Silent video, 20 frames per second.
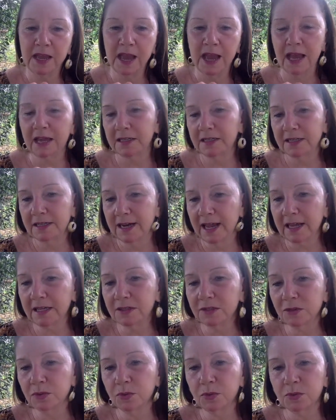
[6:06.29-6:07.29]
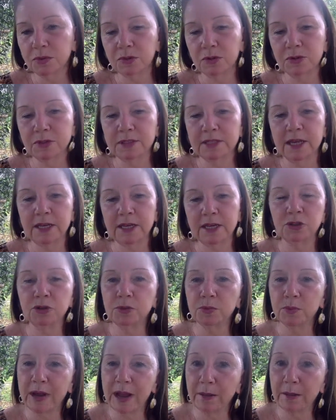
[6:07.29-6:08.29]
And today, schools are centered
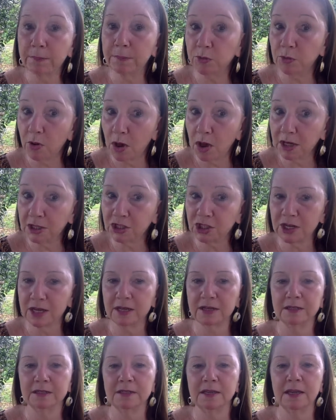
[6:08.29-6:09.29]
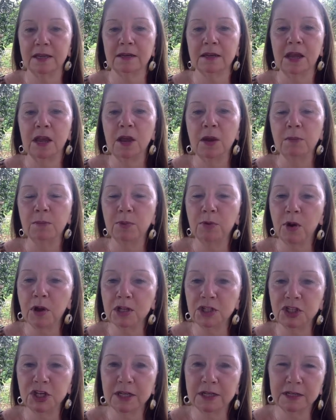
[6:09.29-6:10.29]
around projects and
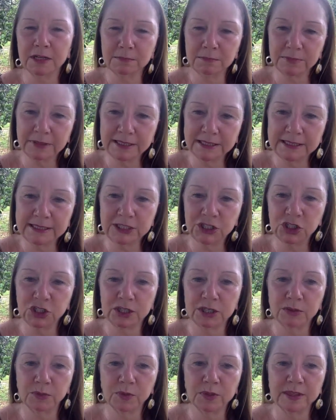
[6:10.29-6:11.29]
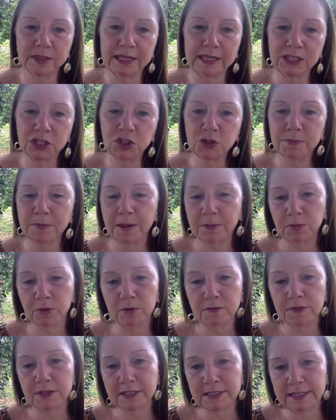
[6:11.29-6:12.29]
project completion, with each member
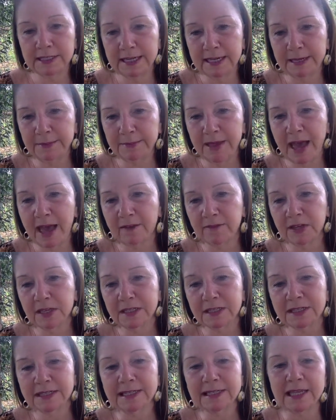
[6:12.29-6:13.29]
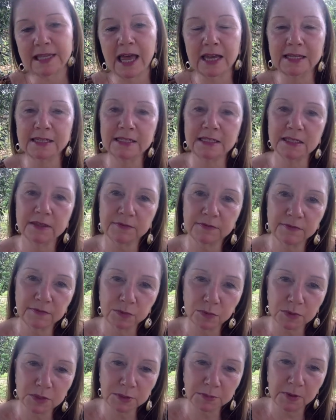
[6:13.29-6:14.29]
of the team having a slice of
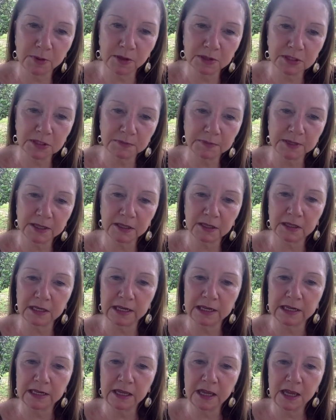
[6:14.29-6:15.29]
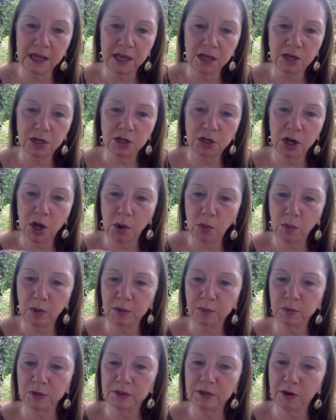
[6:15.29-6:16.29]
responsibility, no
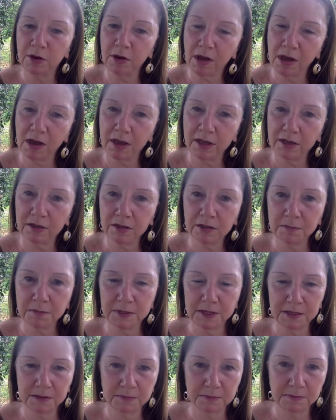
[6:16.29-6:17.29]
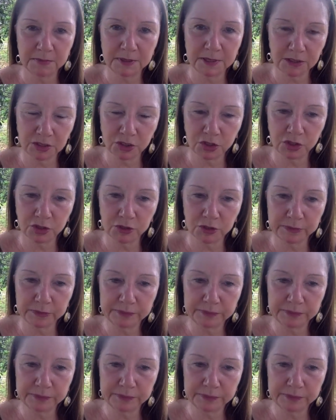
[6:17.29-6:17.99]
one with their eye on the big picture.